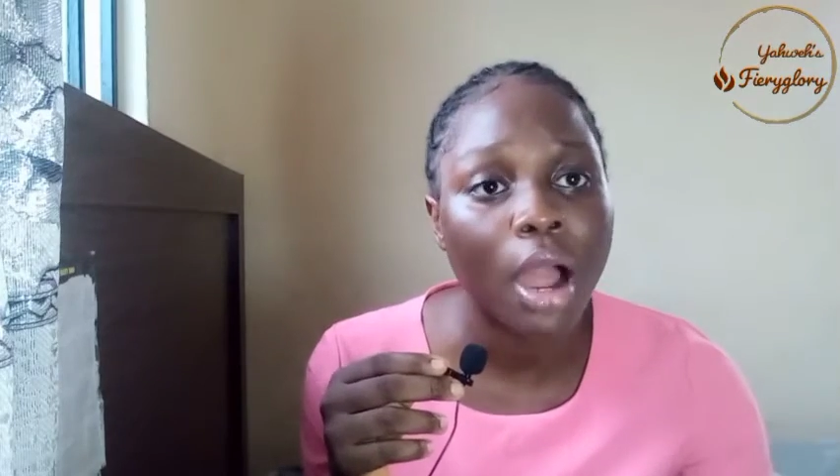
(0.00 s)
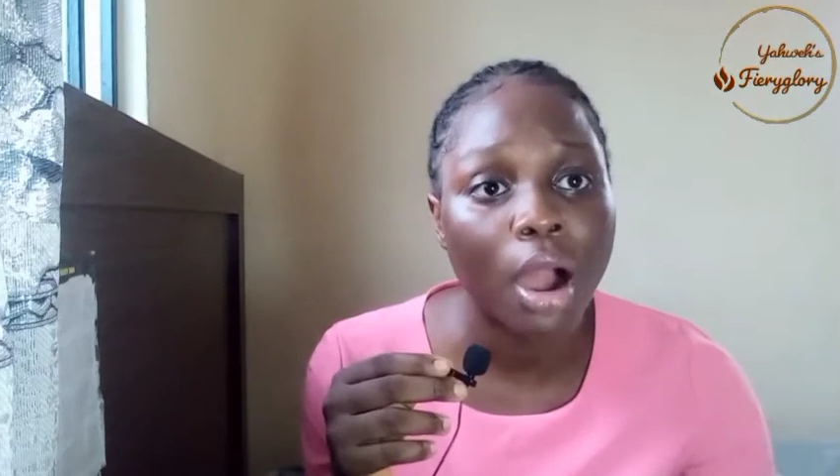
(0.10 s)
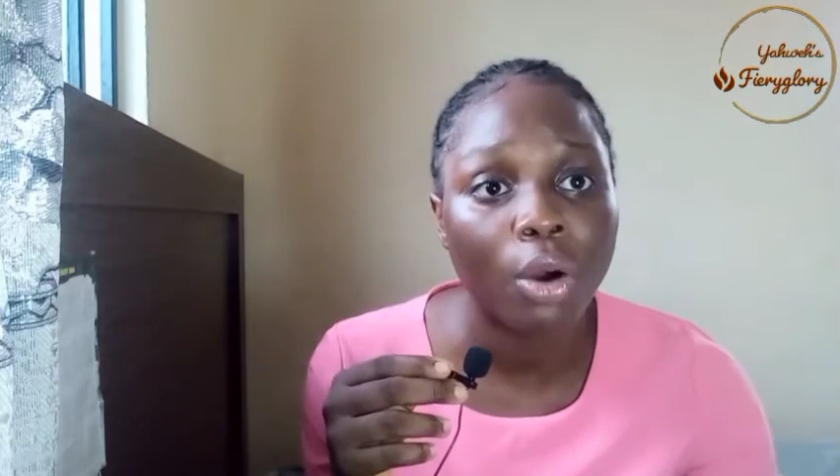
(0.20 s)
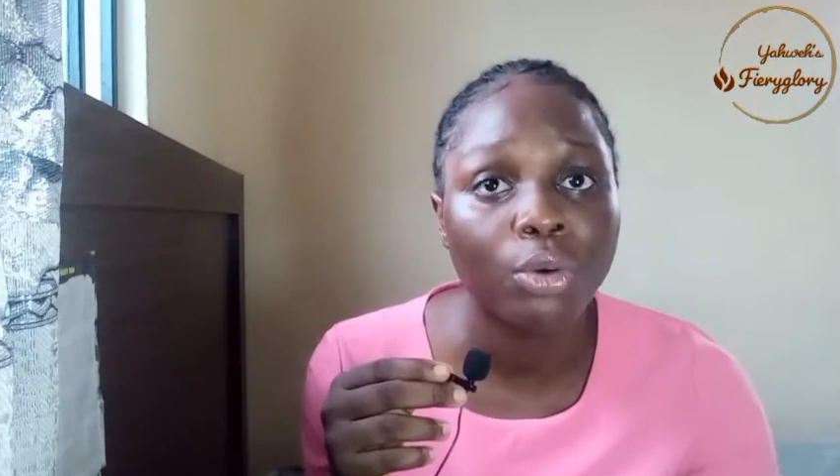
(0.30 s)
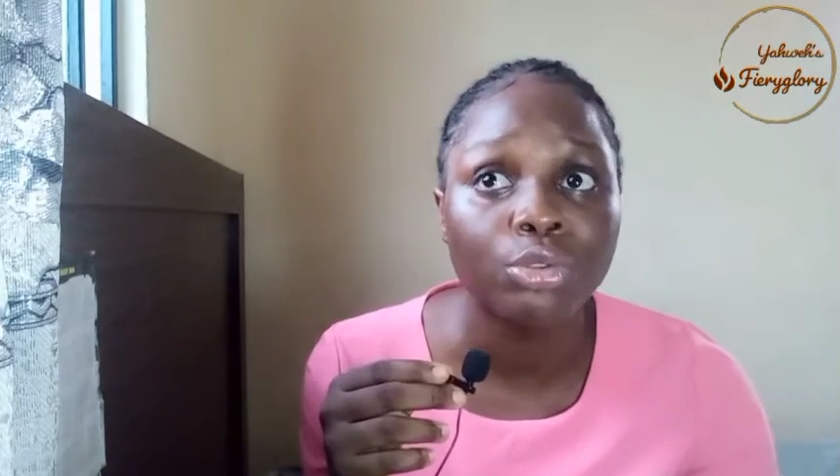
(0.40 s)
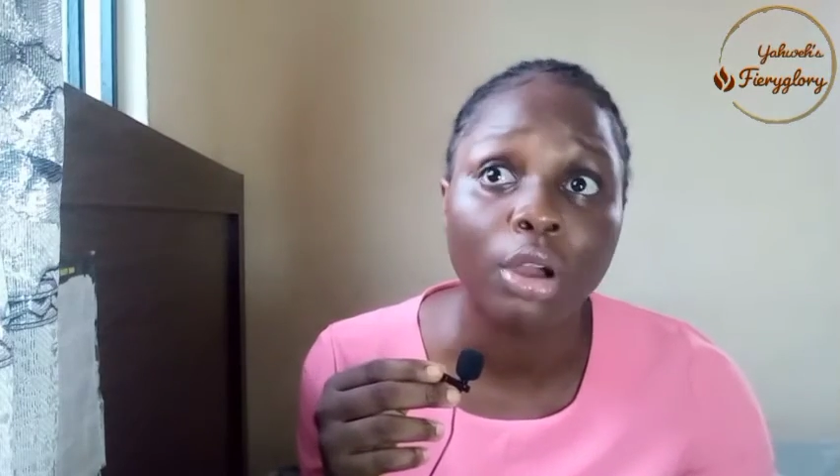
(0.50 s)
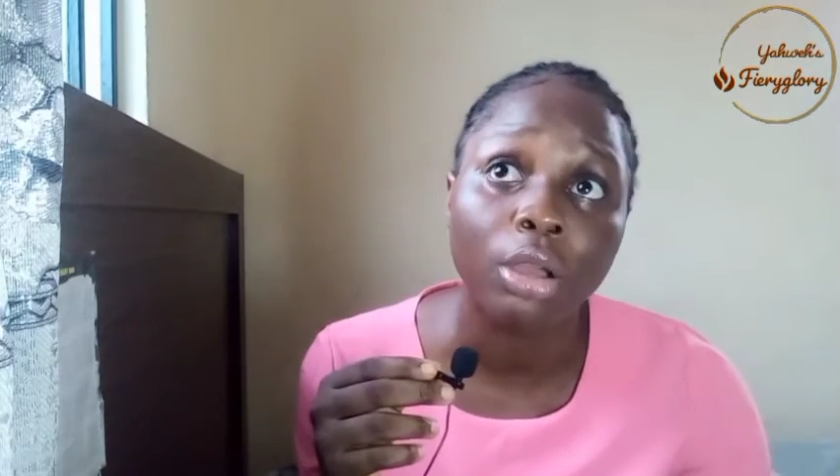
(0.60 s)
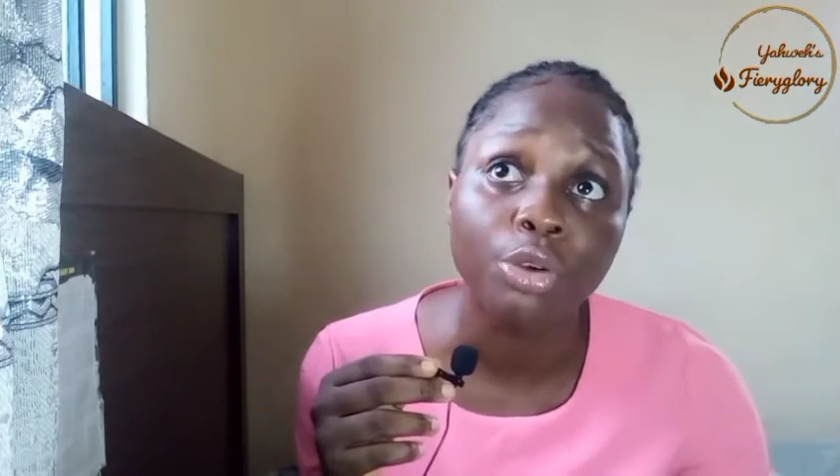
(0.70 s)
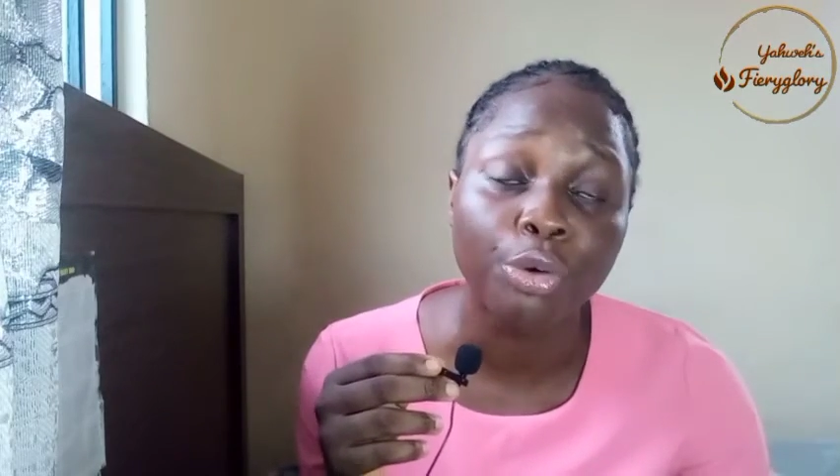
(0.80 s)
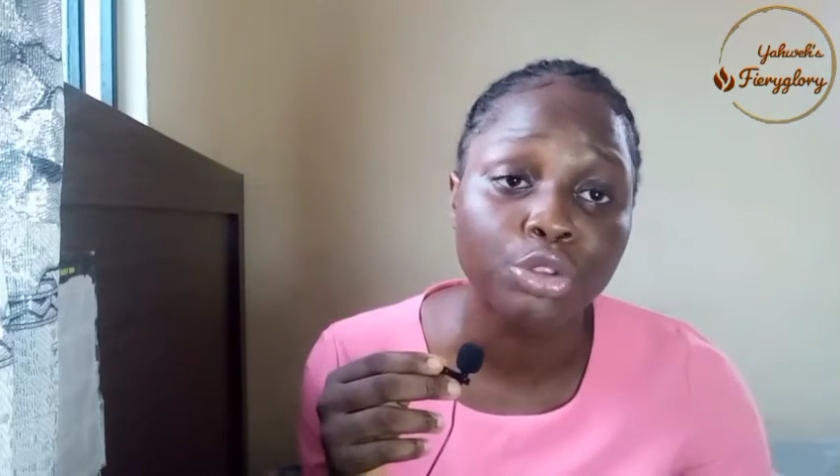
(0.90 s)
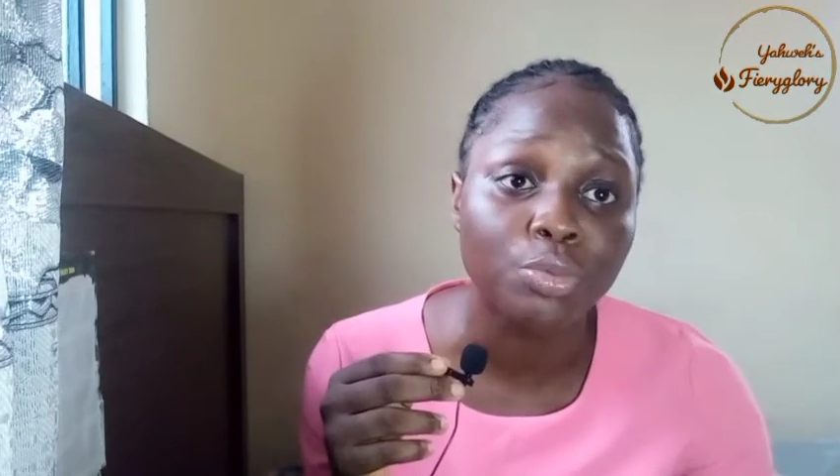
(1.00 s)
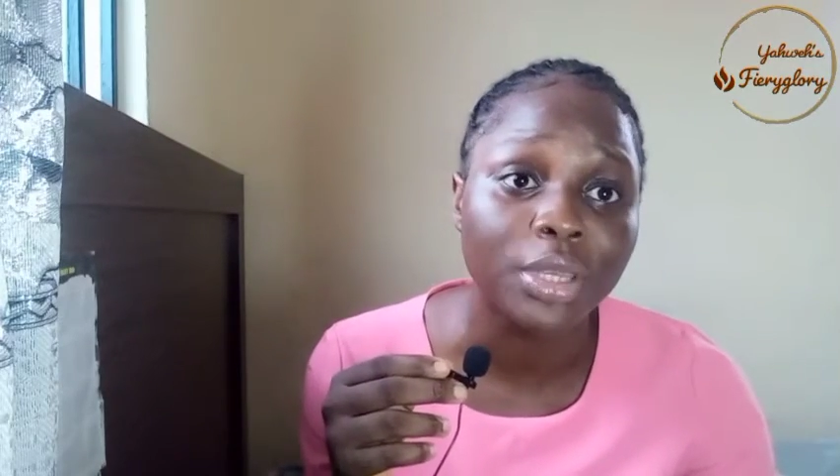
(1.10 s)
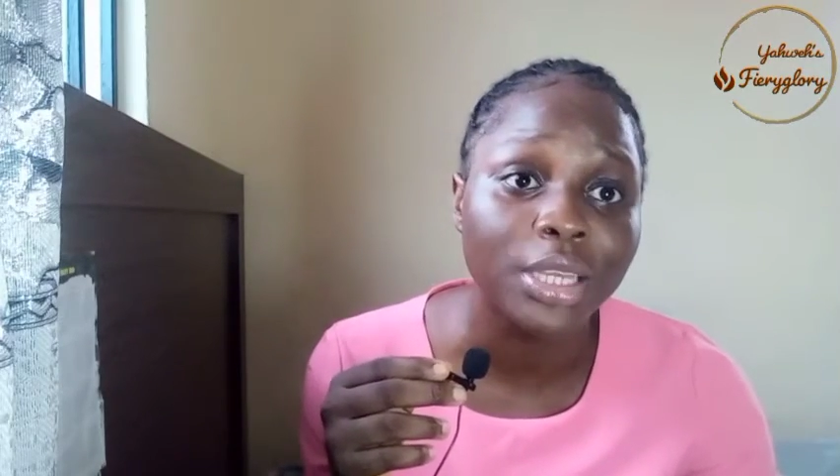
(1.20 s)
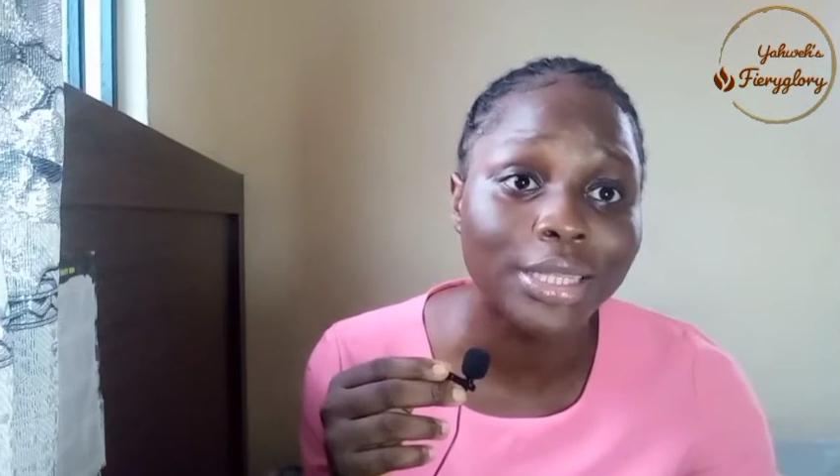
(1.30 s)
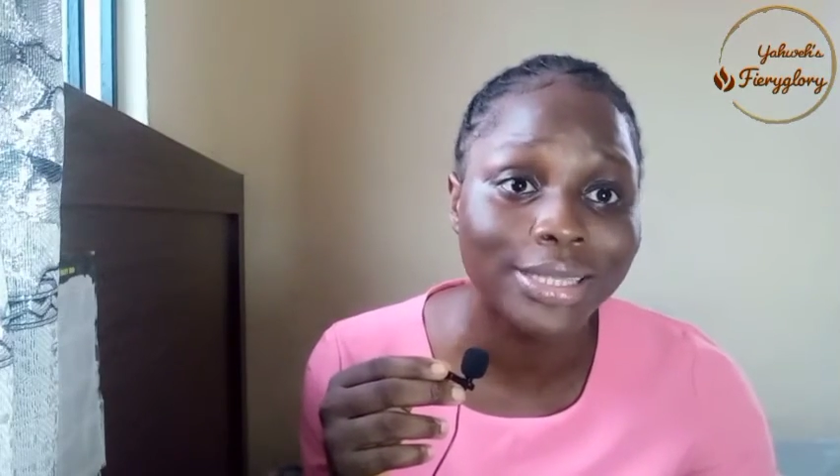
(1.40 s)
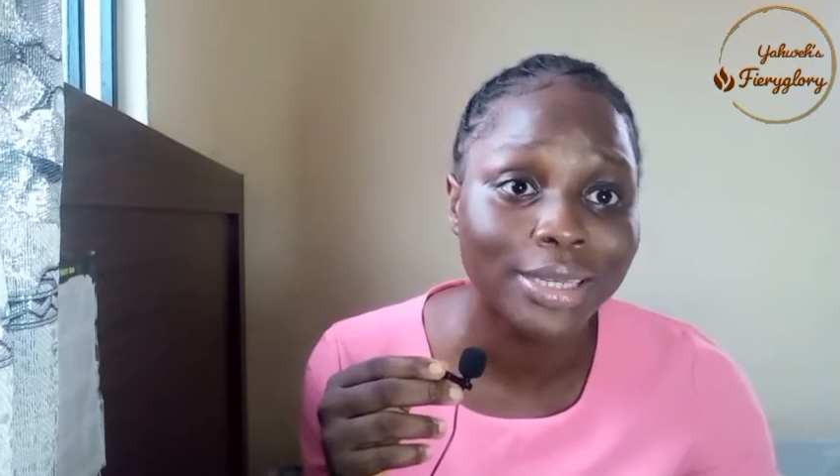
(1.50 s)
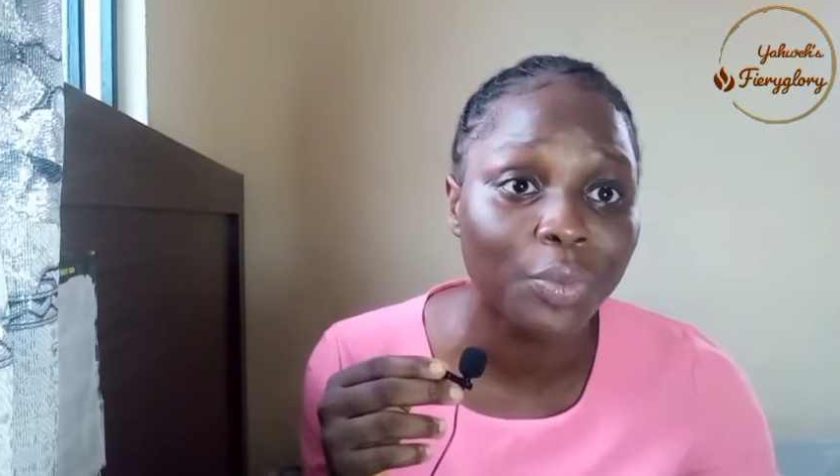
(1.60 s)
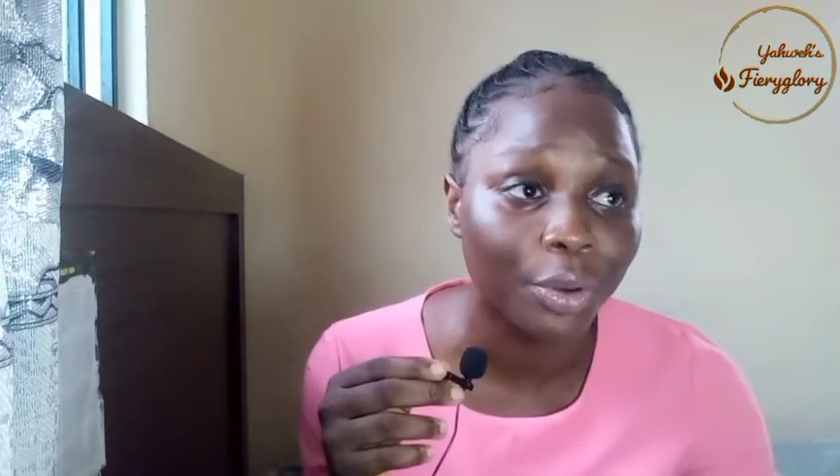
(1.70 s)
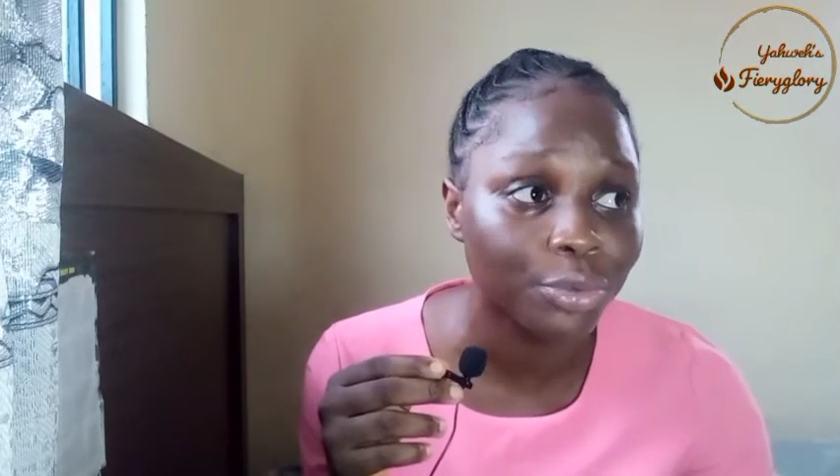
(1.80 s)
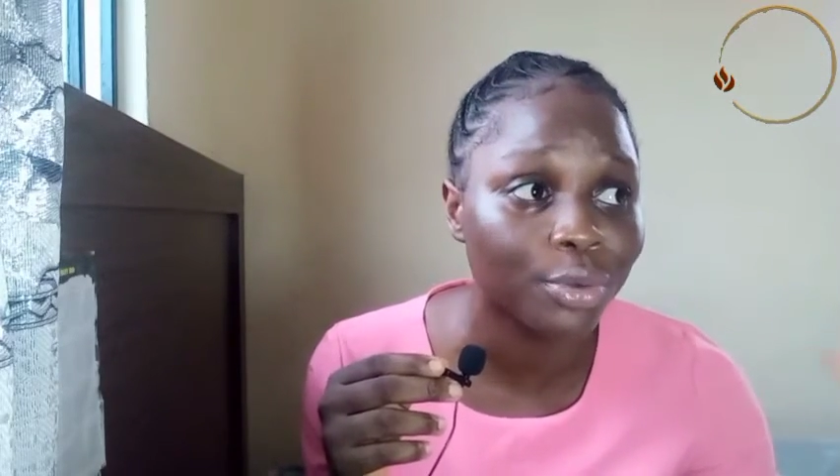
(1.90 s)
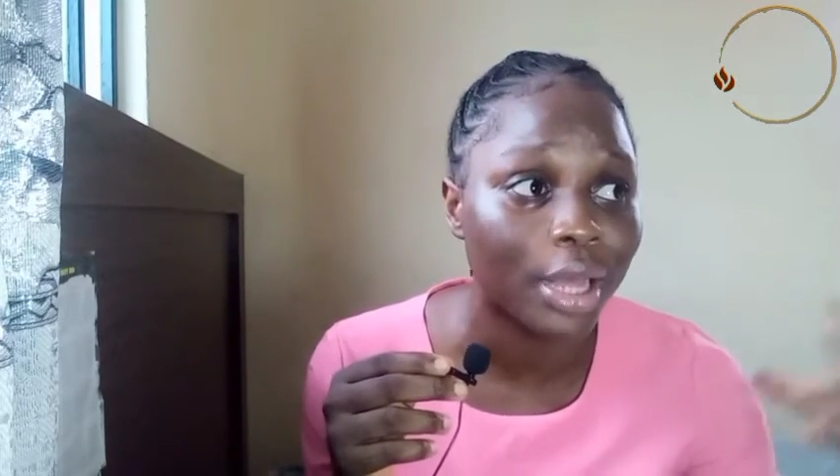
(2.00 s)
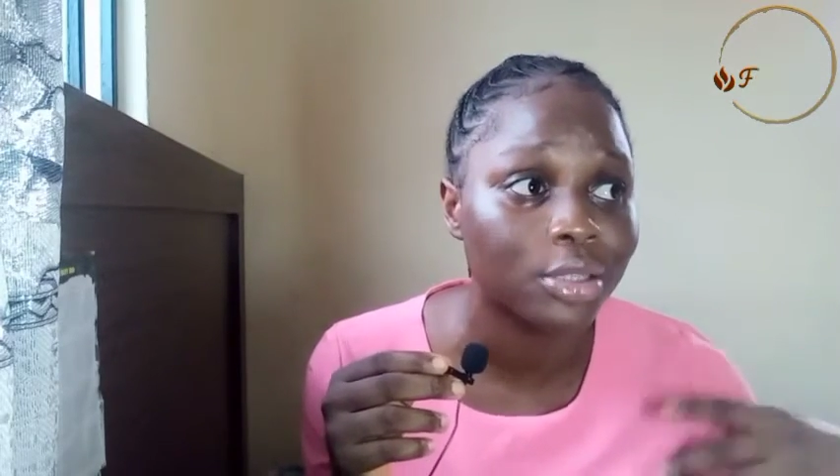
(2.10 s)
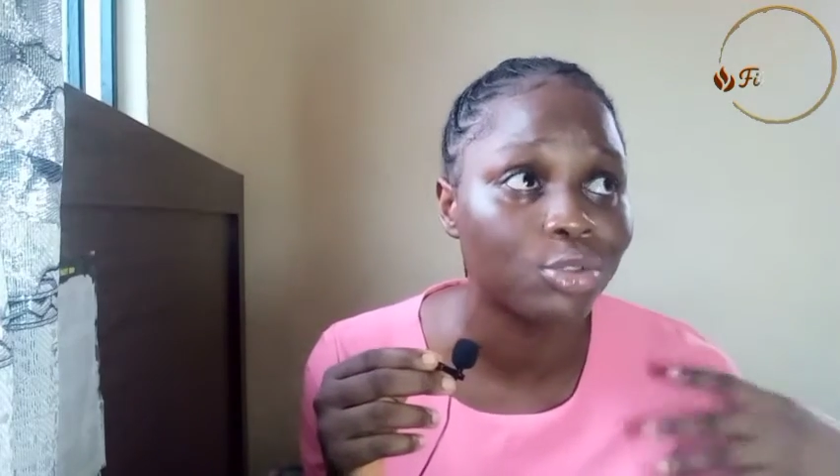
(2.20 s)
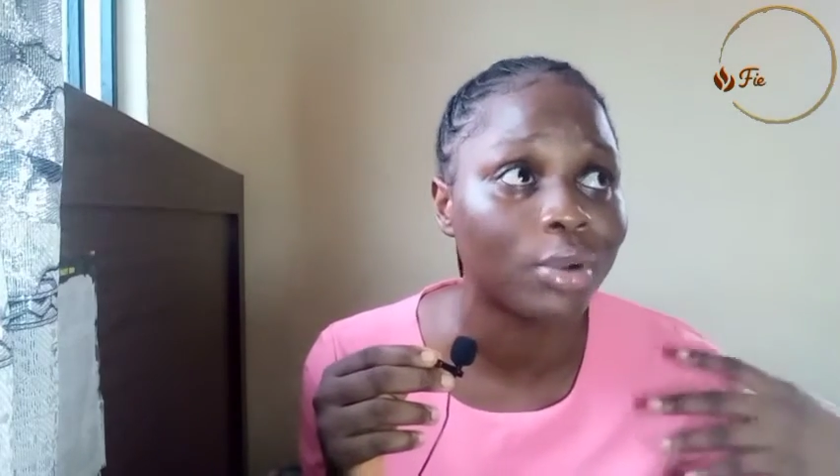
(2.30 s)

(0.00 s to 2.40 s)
how you're going to be eating well so that